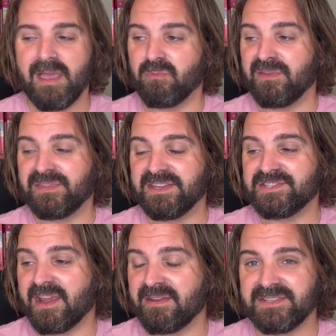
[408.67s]
with these
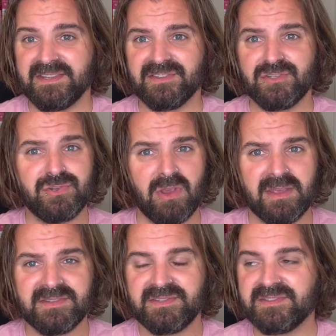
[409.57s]
charities and
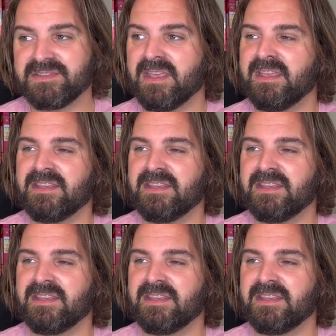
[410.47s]
trusts.